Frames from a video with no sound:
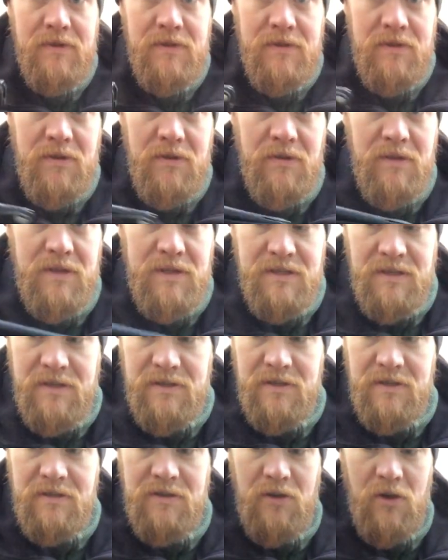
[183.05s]
So this
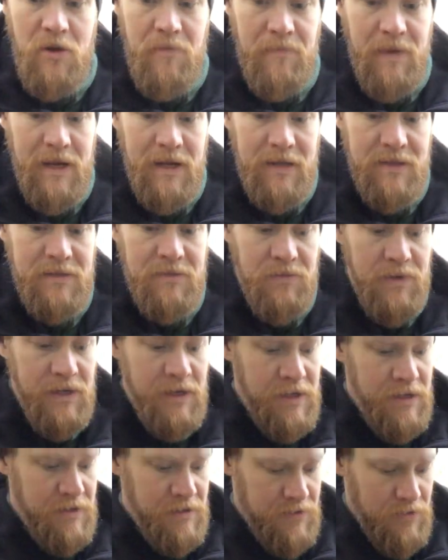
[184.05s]
is a saw made in
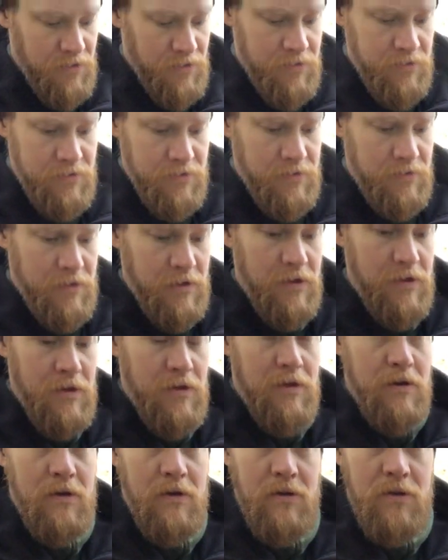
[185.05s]
Sweden, so
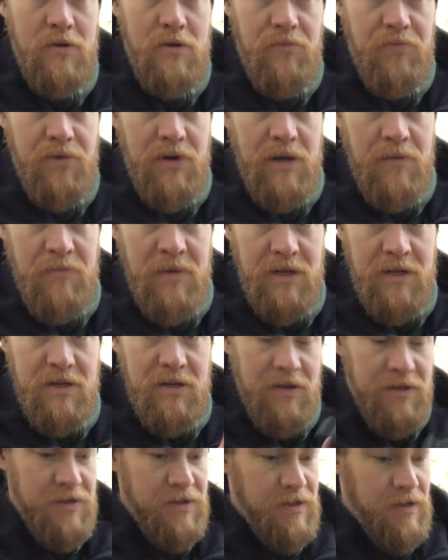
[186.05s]
pretty
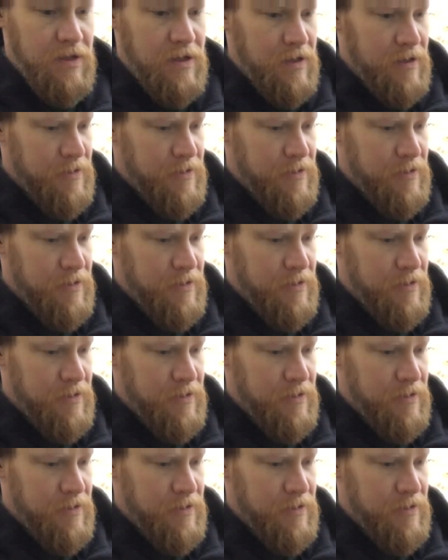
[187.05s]
much just